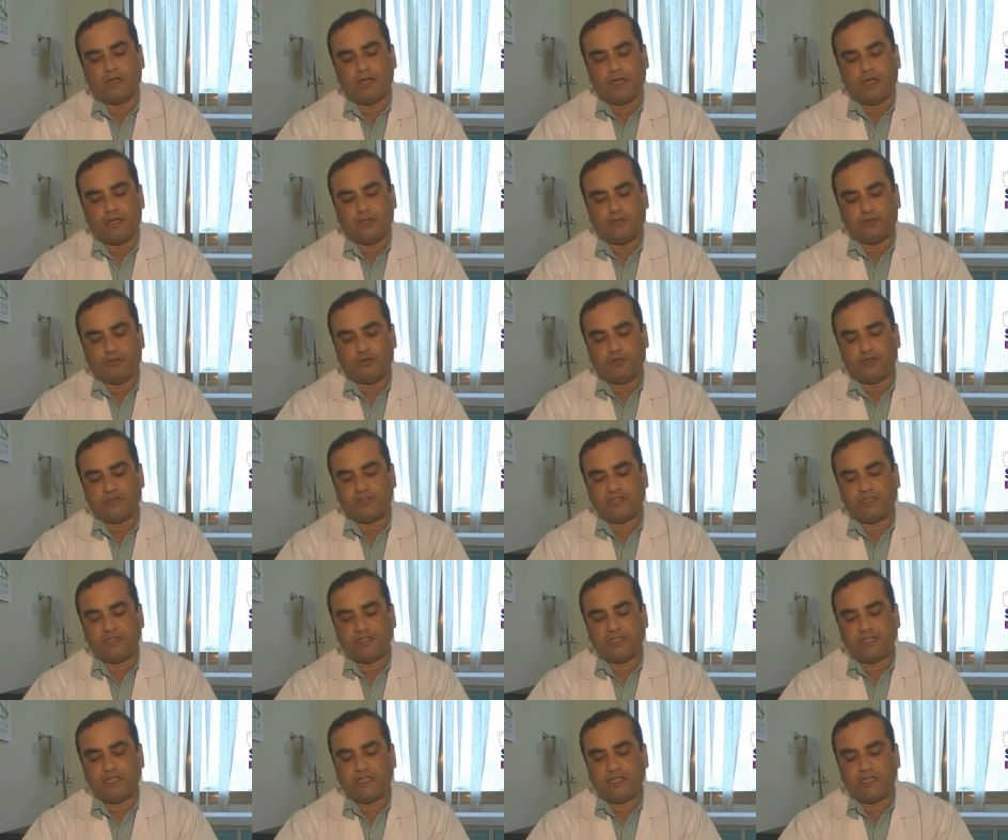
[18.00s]

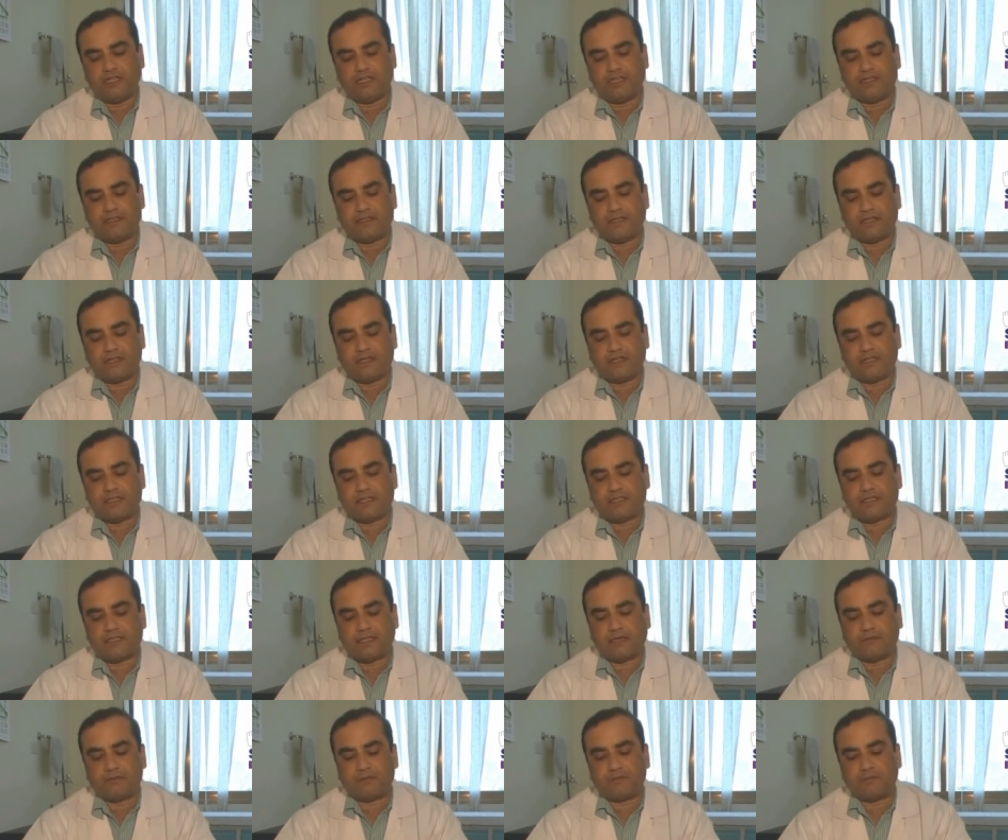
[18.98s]
Neurosurgery is a
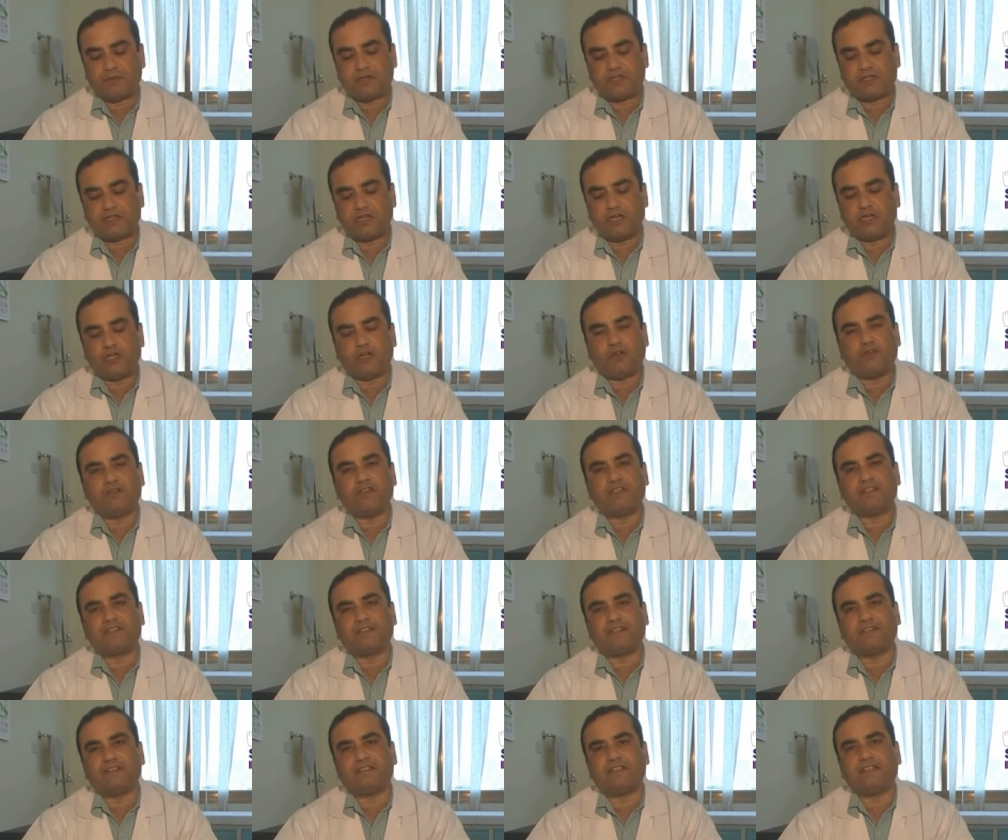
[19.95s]
subspecialty of the
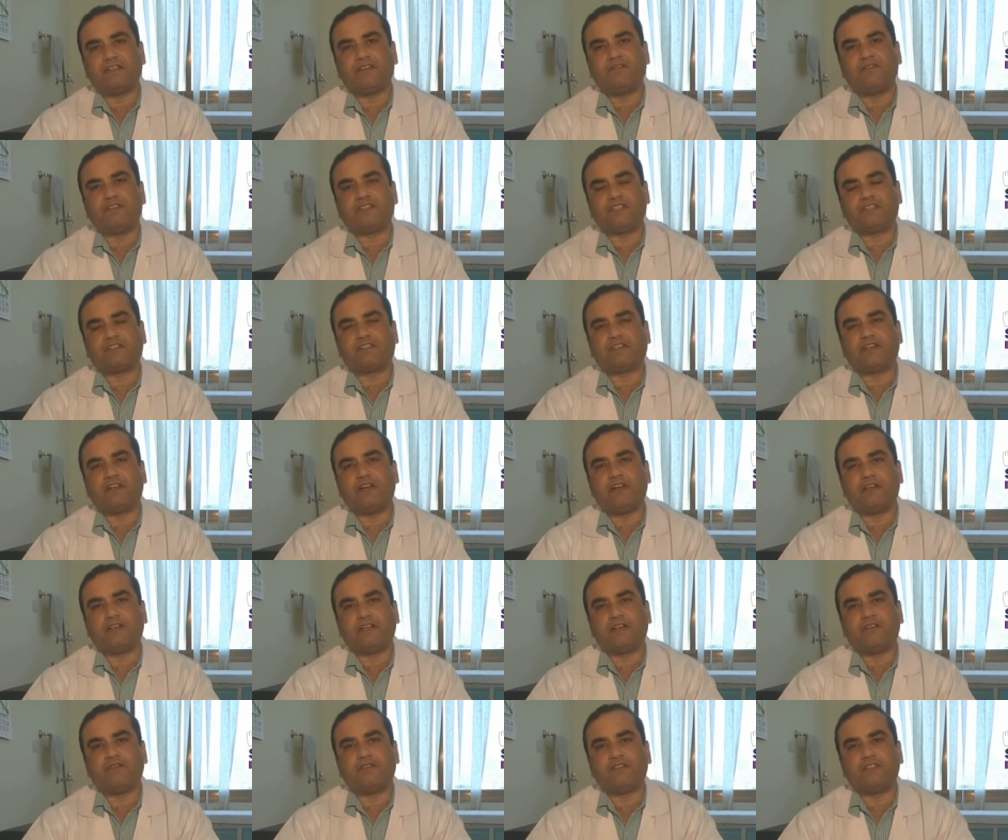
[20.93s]
surgery which is
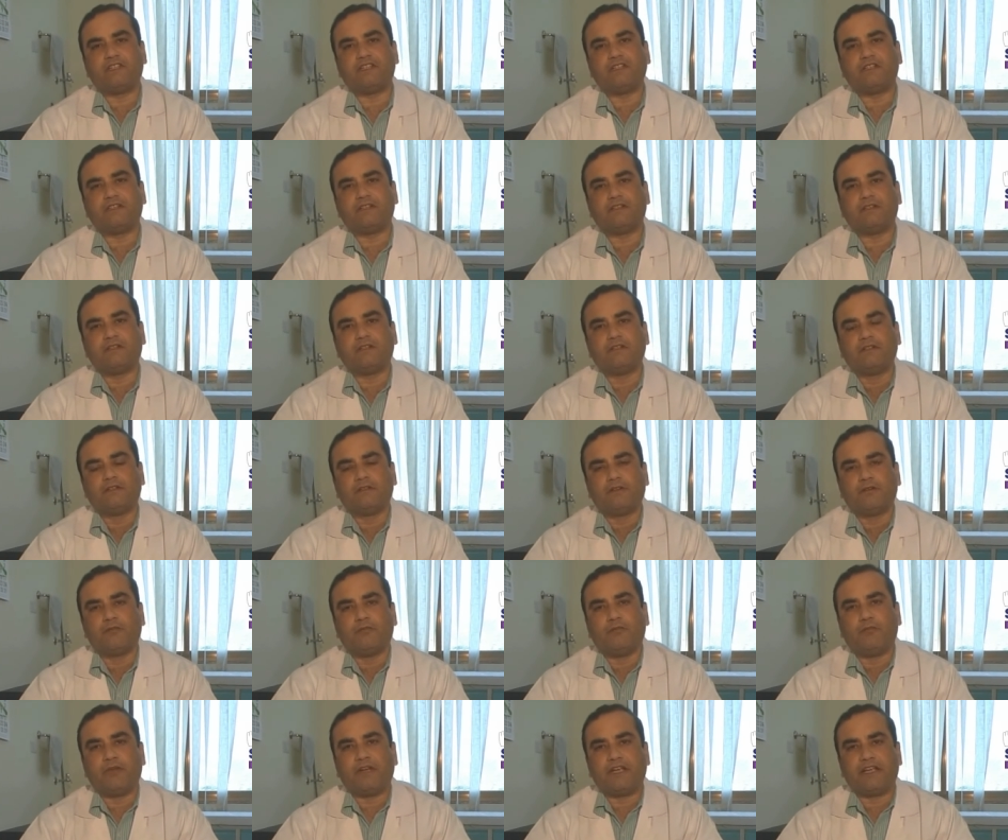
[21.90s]
related with the
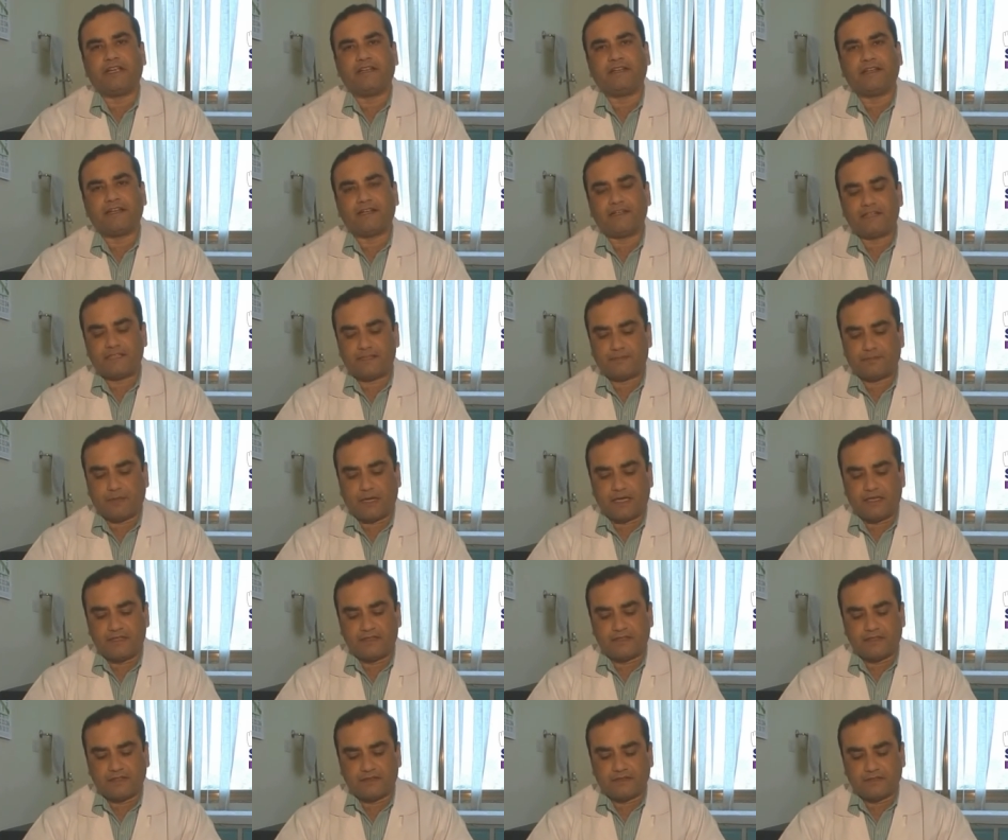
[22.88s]
brain and
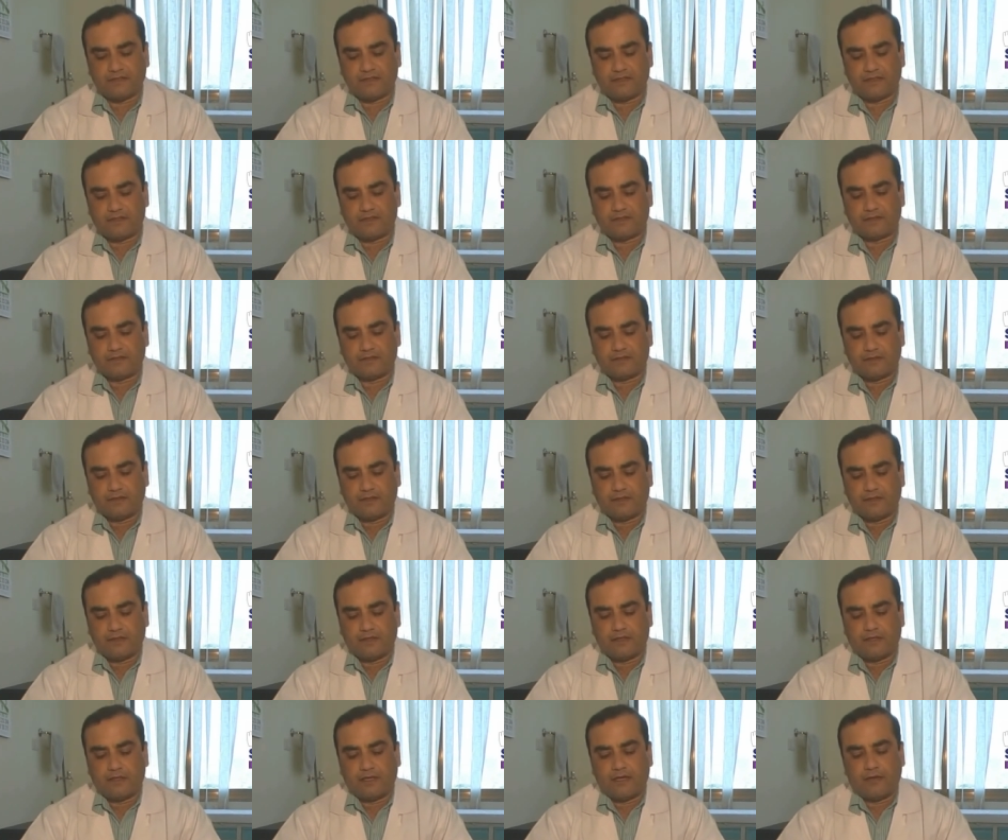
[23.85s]
spine surgeries.
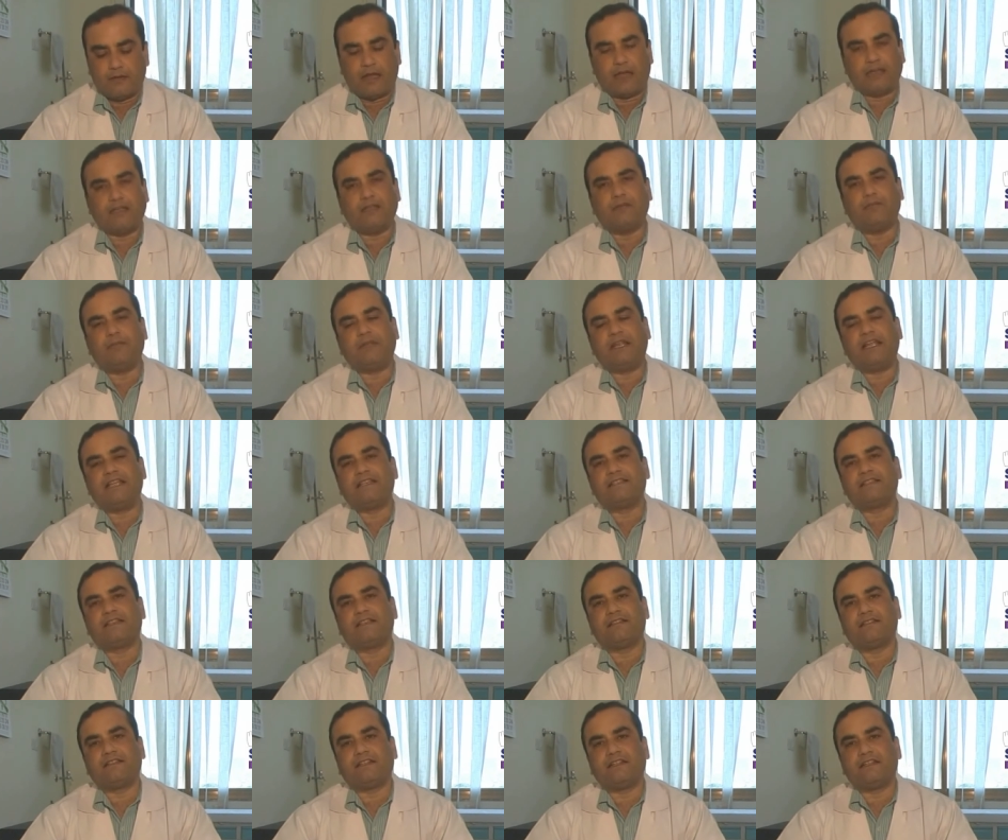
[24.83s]
And the brain
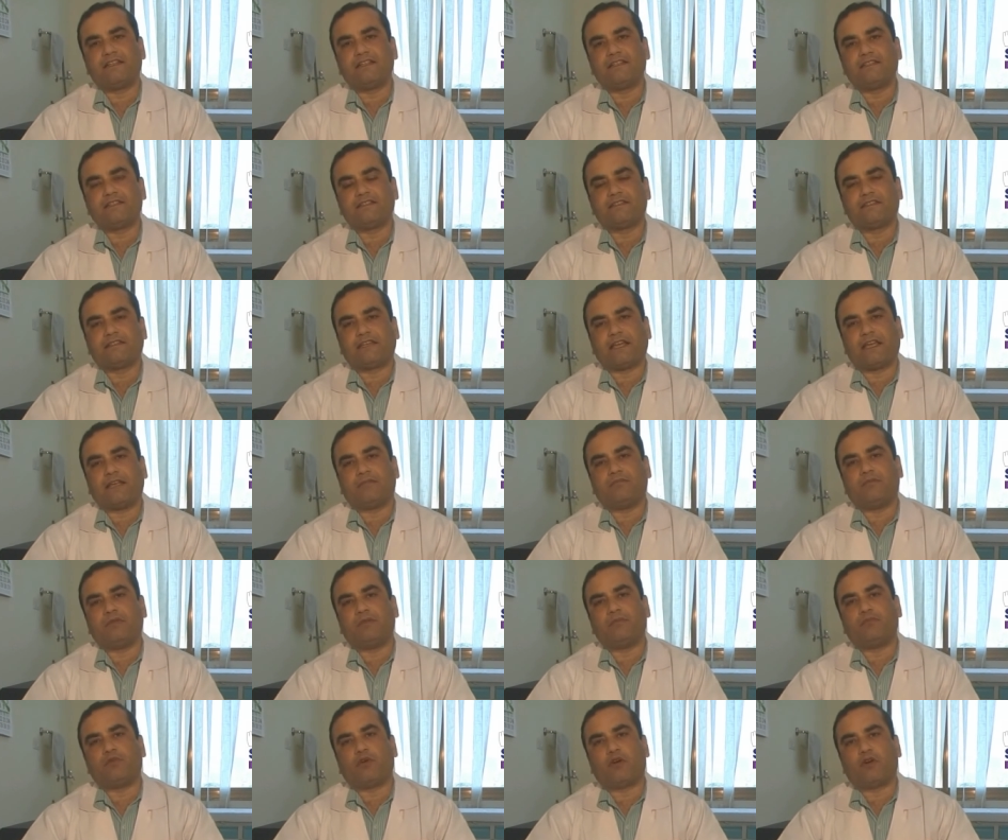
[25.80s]
surgeries can
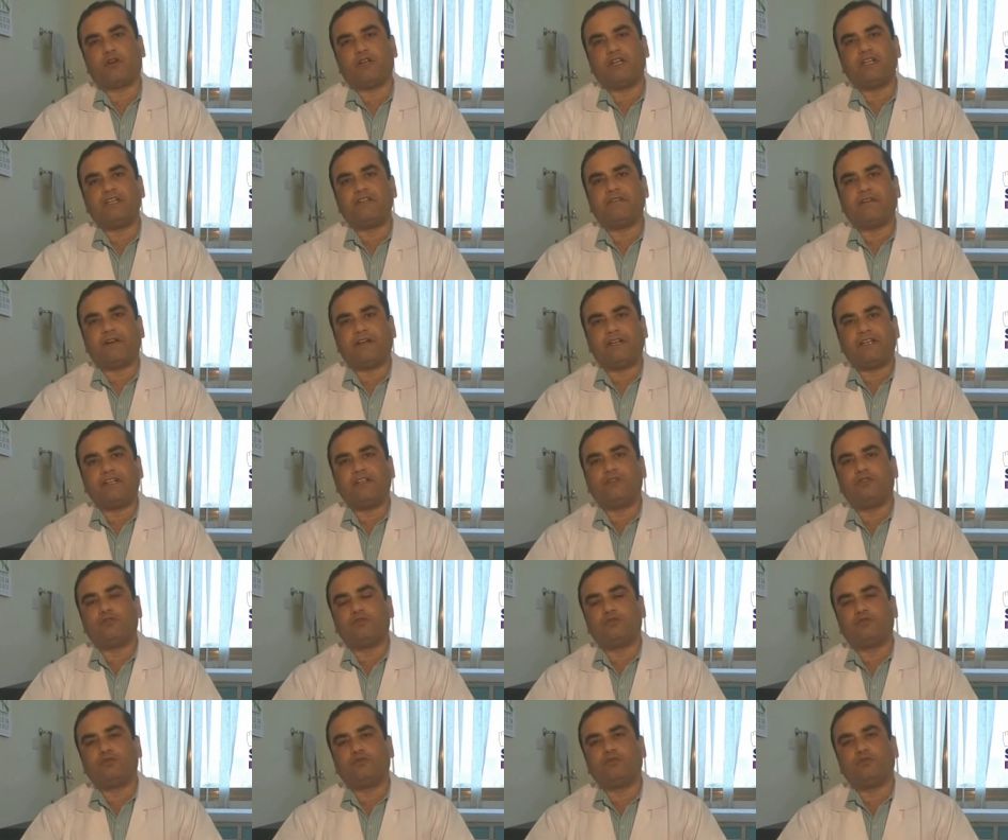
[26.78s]
be broadly divided
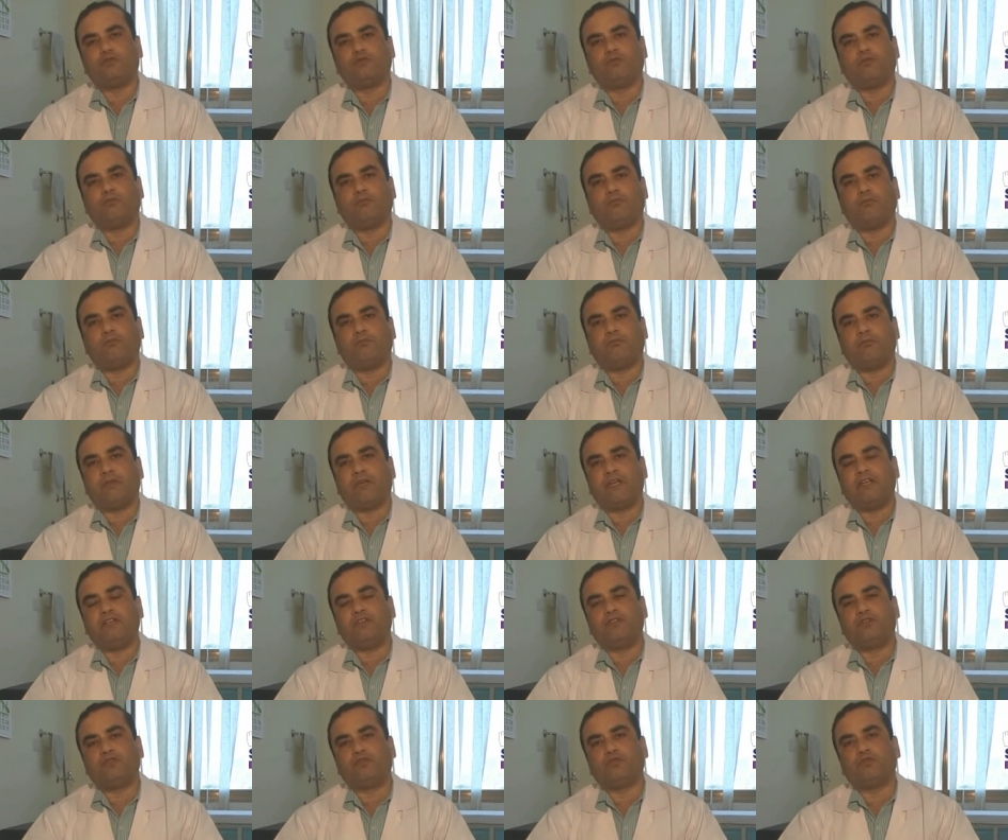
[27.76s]
into
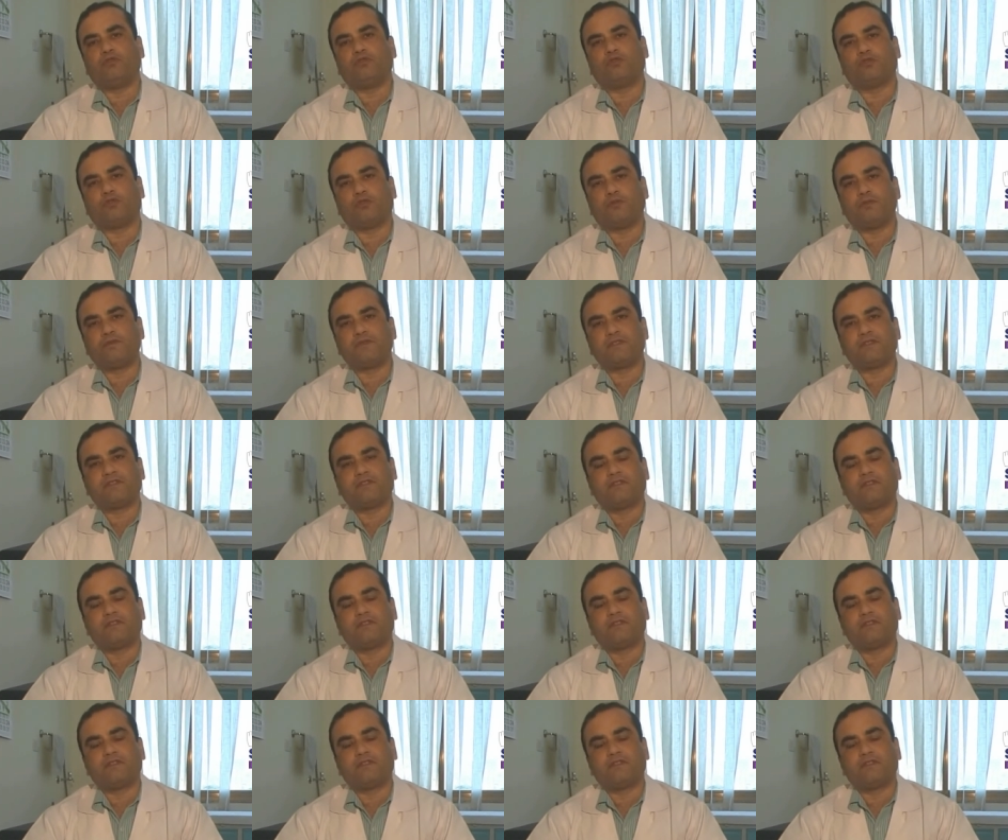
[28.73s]
main two groups.